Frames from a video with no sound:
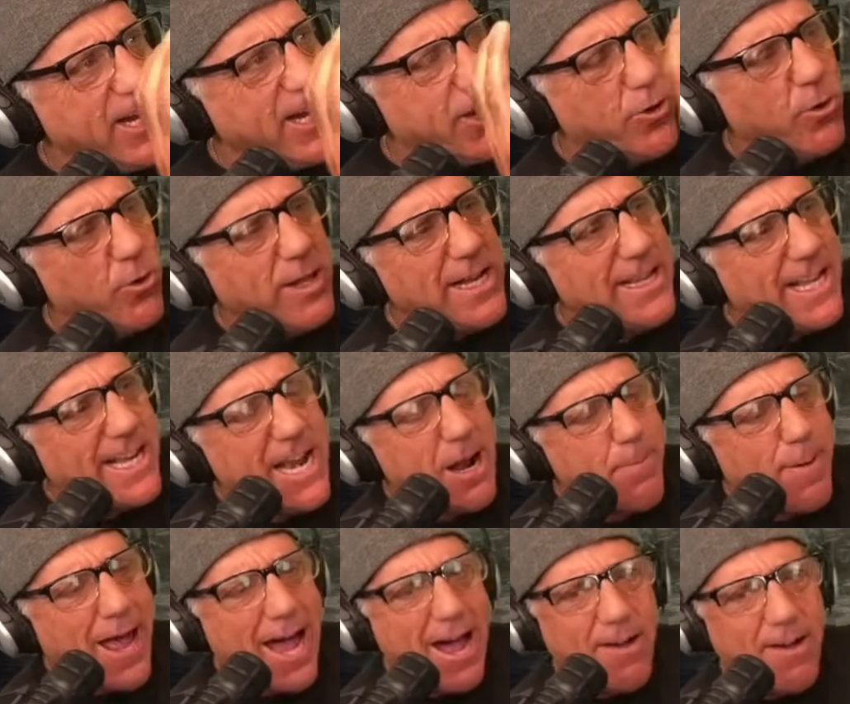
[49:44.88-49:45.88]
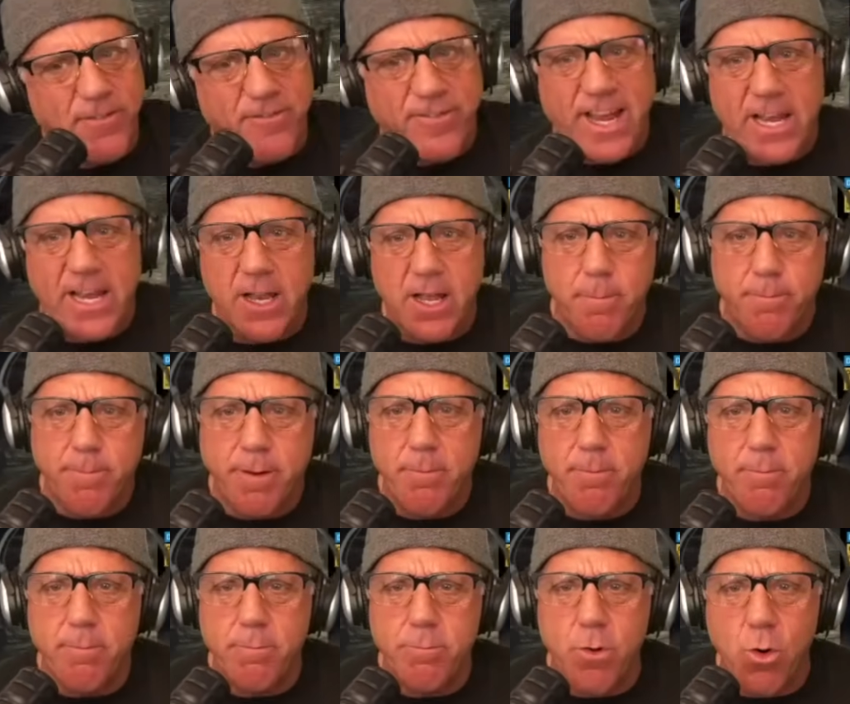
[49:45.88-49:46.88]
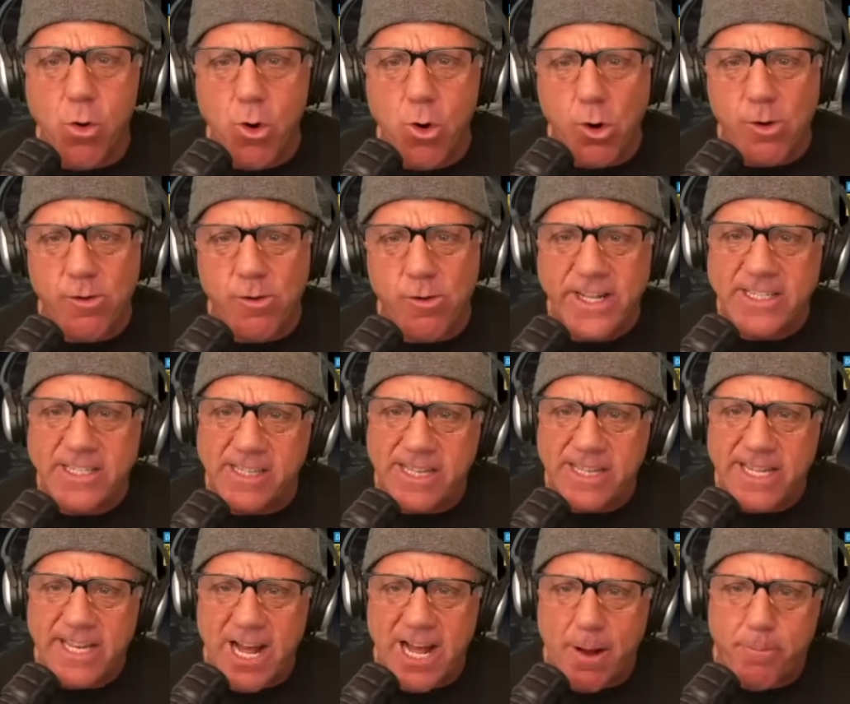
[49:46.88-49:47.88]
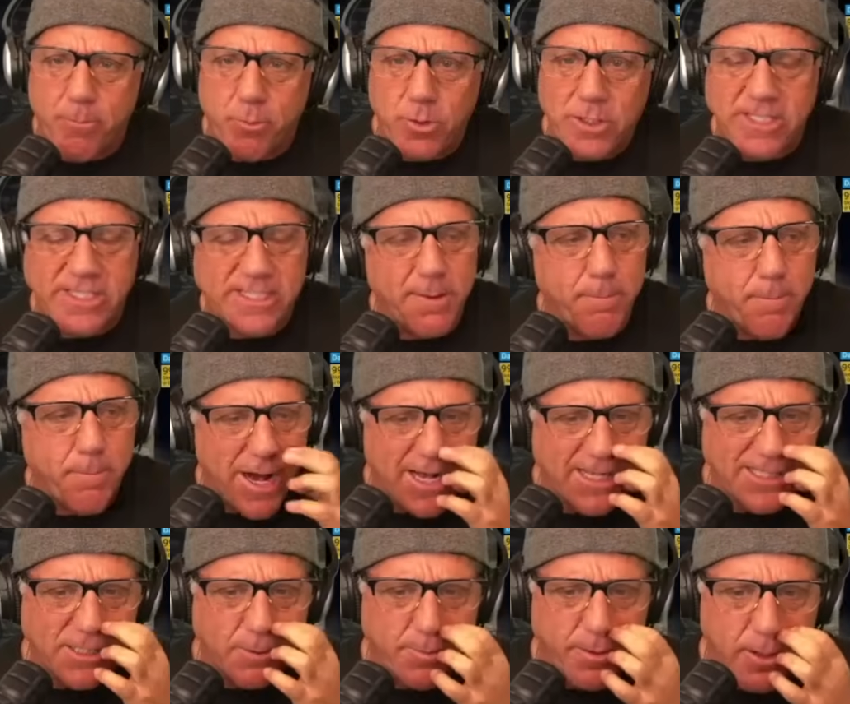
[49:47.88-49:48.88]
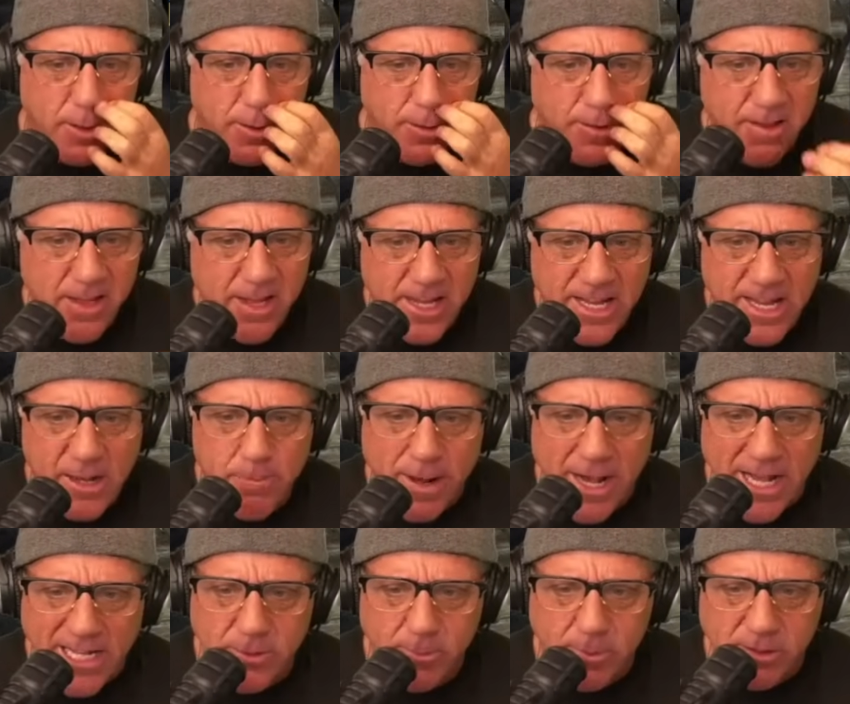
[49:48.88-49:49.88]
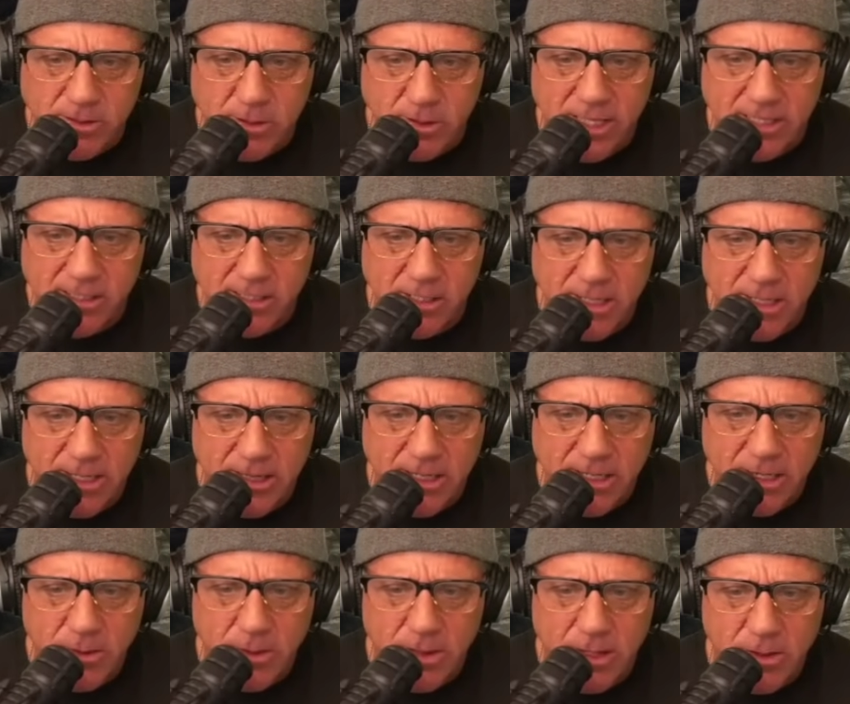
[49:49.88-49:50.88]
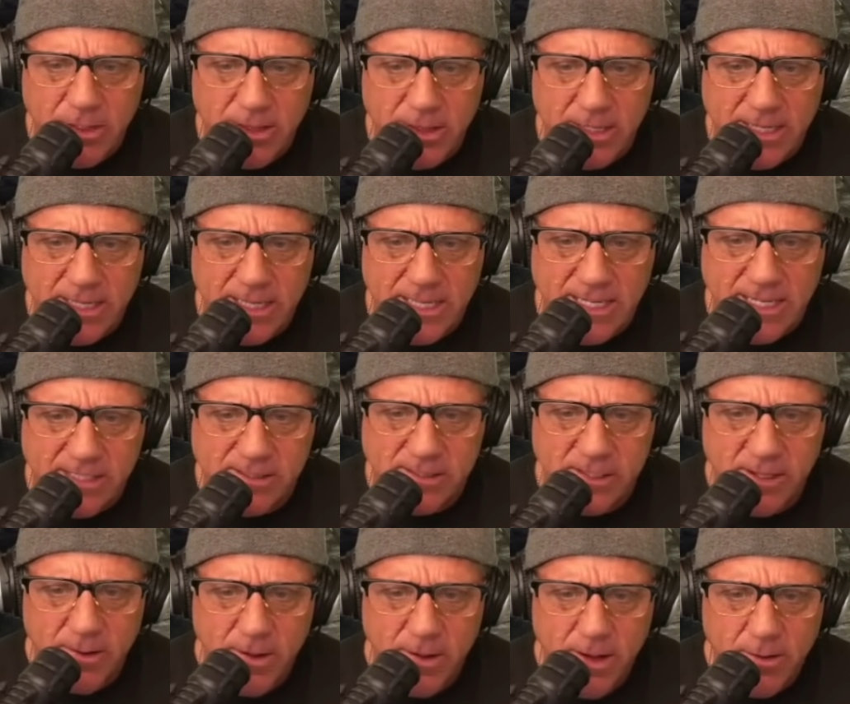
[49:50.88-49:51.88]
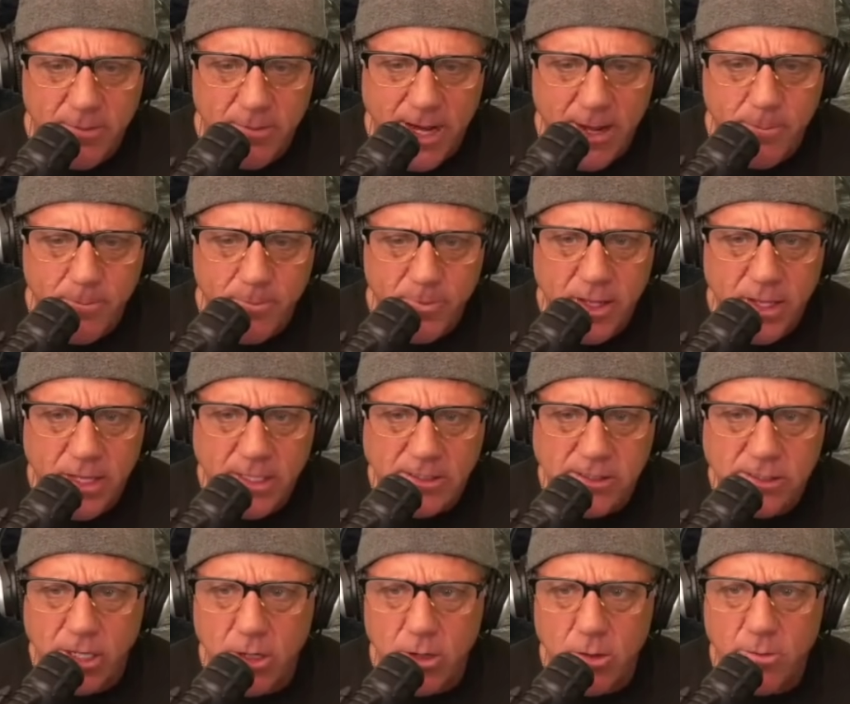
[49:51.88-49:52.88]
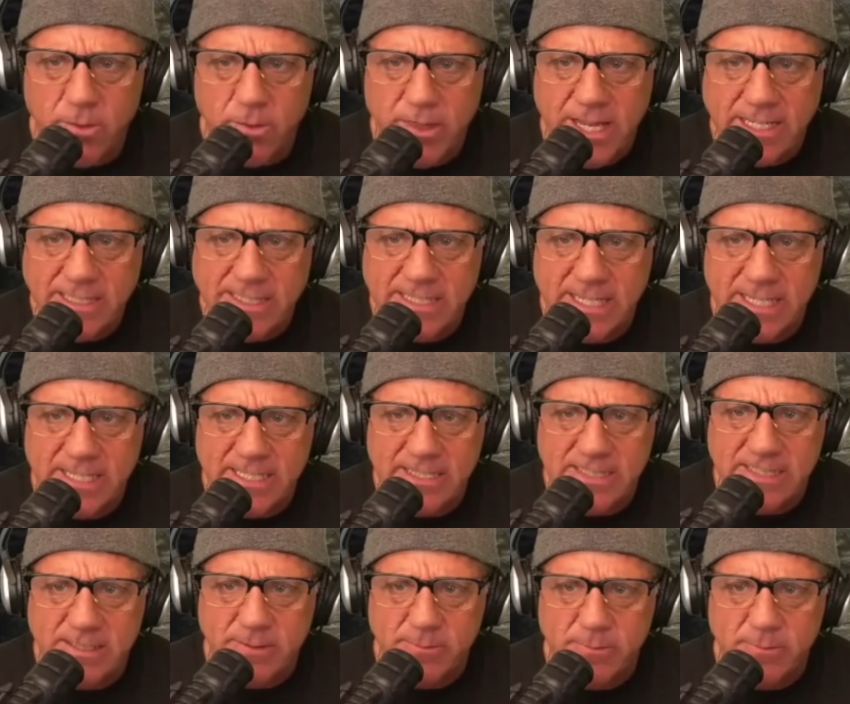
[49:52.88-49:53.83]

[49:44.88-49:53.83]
can only light up half of it, but more of it's lit up, which is impossible. Impossible. So let's look look at look look at this, right? So this is